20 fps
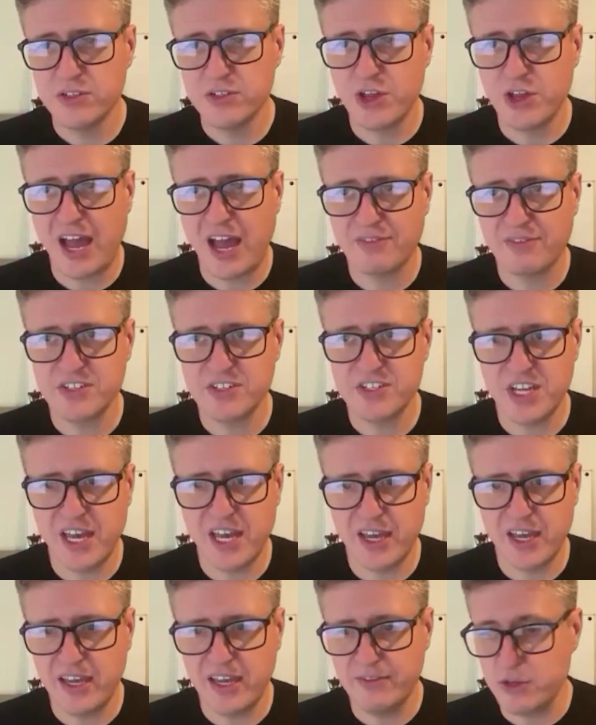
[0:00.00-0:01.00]
So you have to
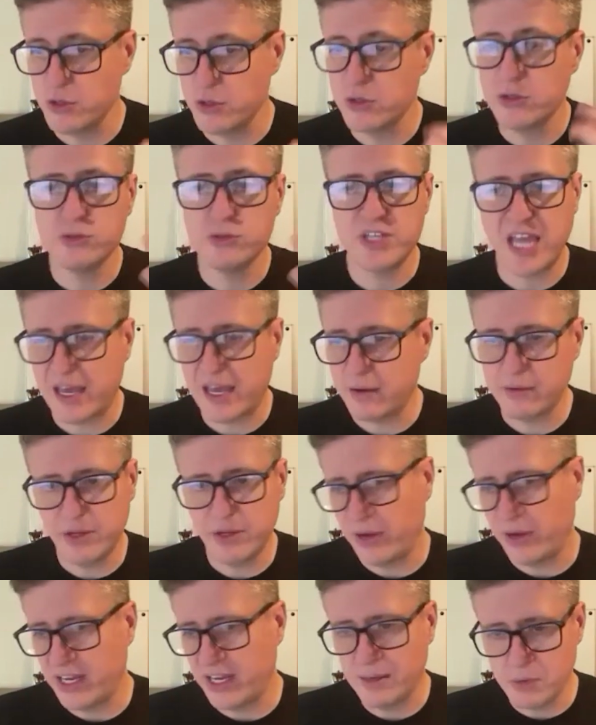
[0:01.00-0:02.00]
say, if you use you
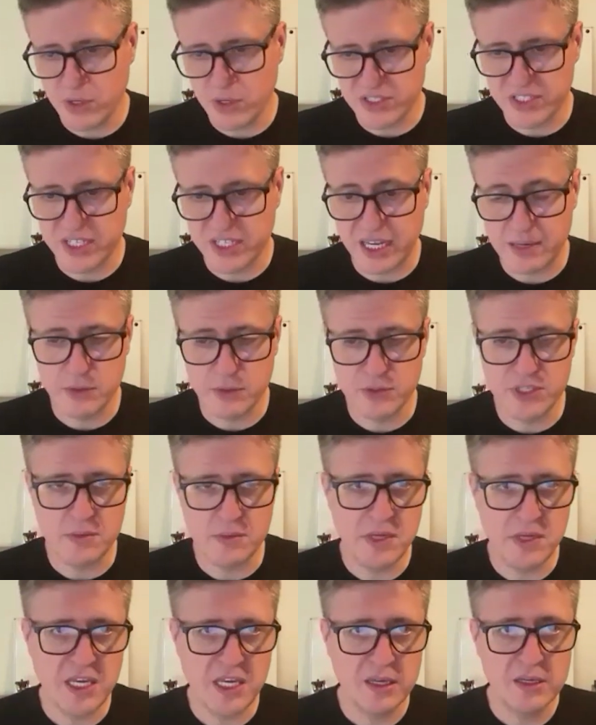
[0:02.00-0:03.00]
know, AWS
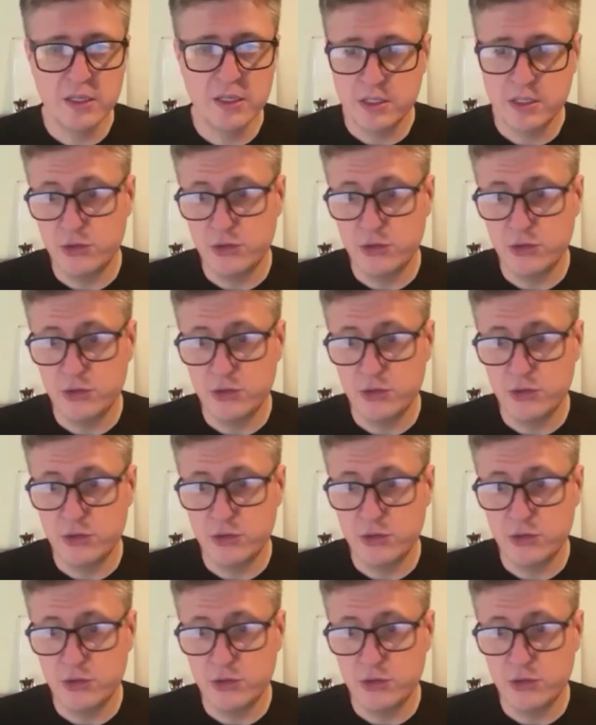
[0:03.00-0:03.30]
DynamoDB,